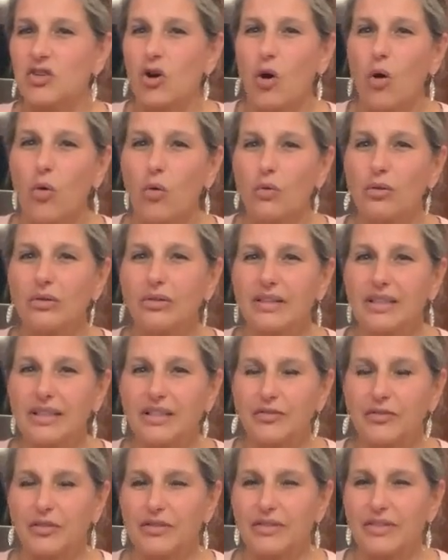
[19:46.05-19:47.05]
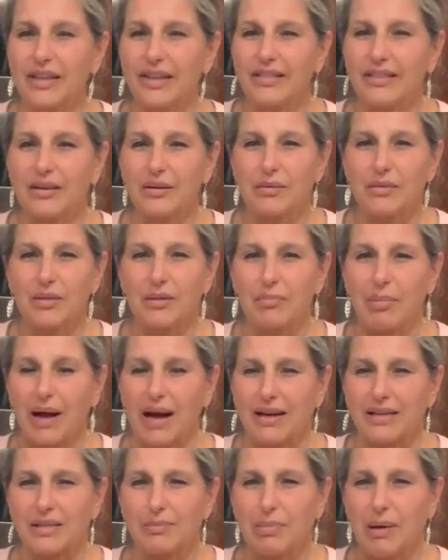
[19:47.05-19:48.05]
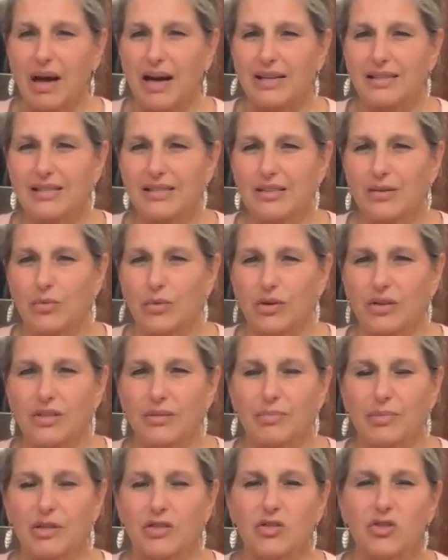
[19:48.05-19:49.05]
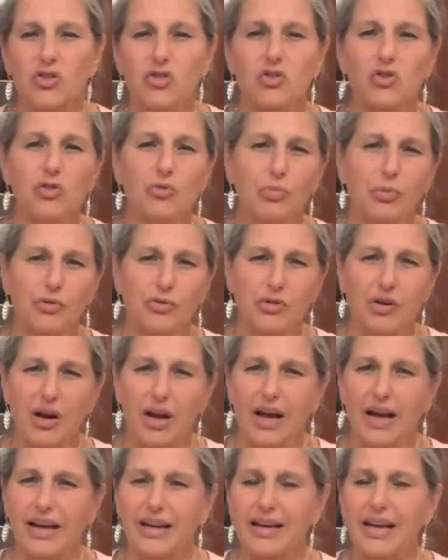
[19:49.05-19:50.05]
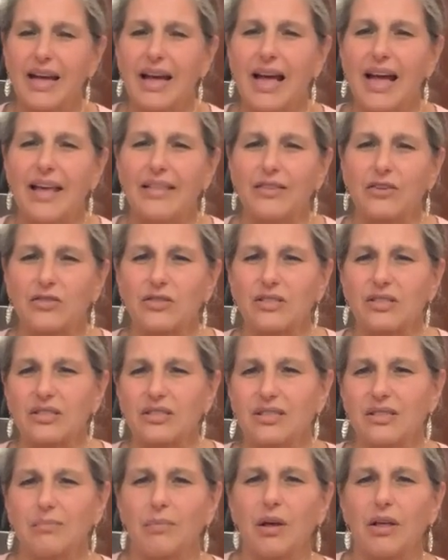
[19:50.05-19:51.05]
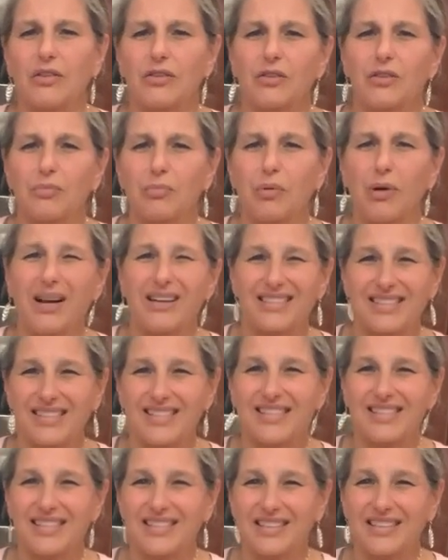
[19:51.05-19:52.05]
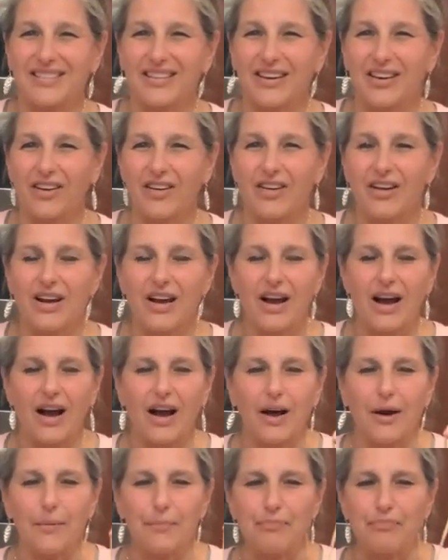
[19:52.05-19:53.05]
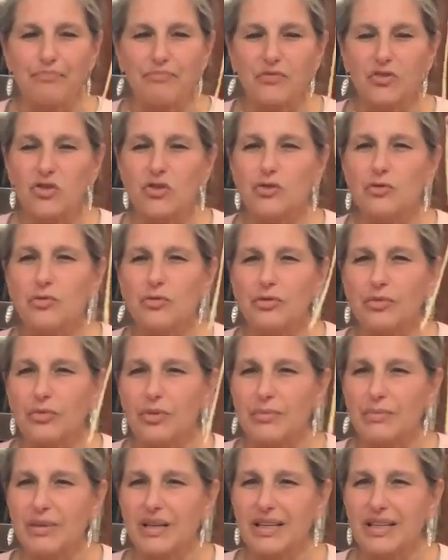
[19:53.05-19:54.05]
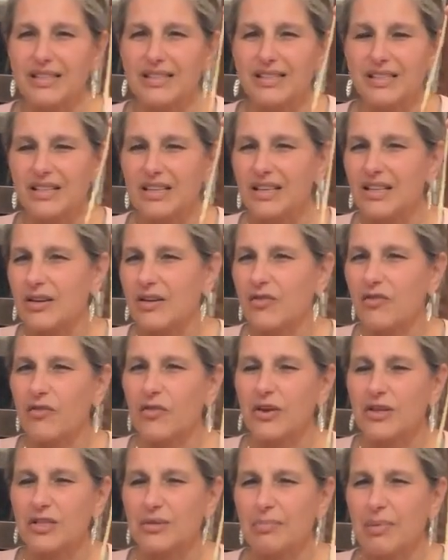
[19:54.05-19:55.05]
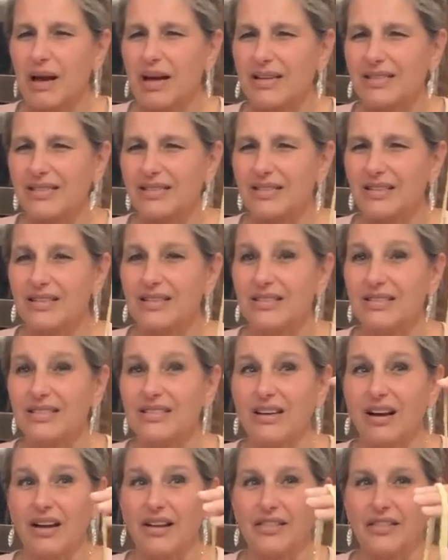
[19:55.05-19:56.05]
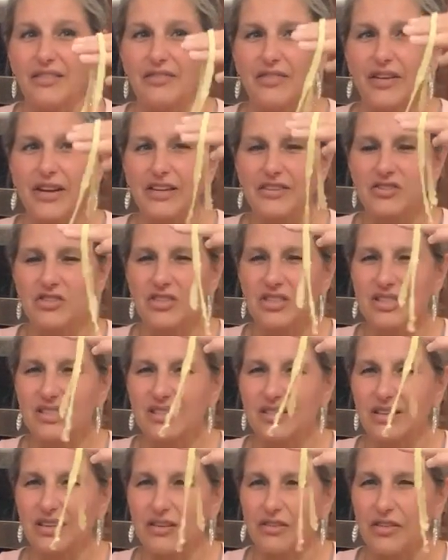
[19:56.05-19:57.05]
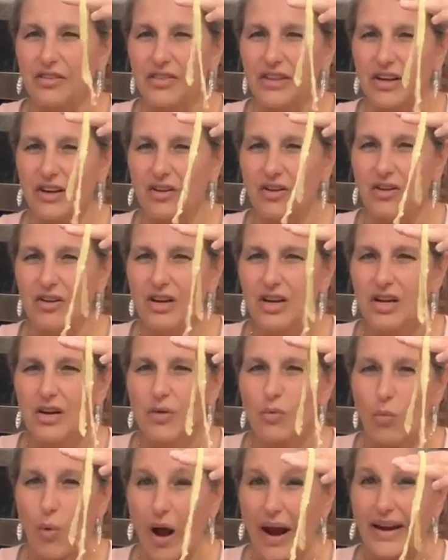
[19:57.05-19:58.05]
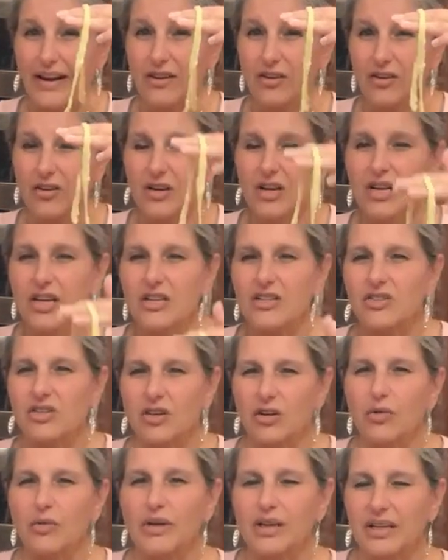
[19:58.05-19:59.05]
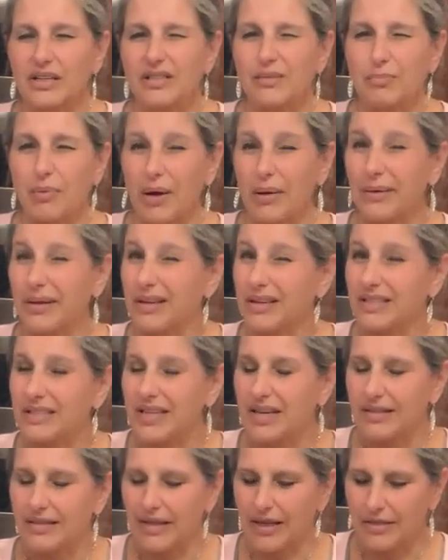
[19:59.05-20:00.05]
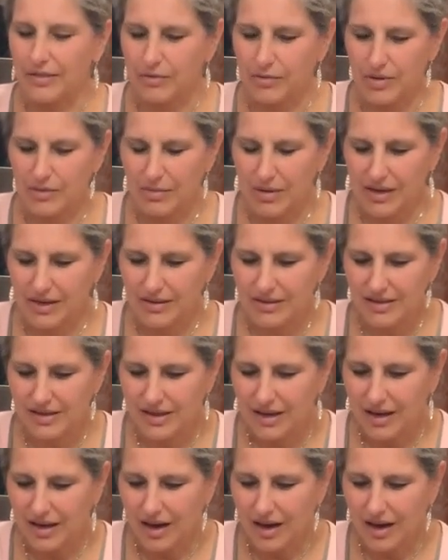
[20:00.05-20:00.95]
Totally different than the box pasta where it's been super dry. There's some other processes in there. 2-3 minutes fresh pasta done. The fettuccine is a little thicker, wider, so it is probably gonna take that 3 minutes.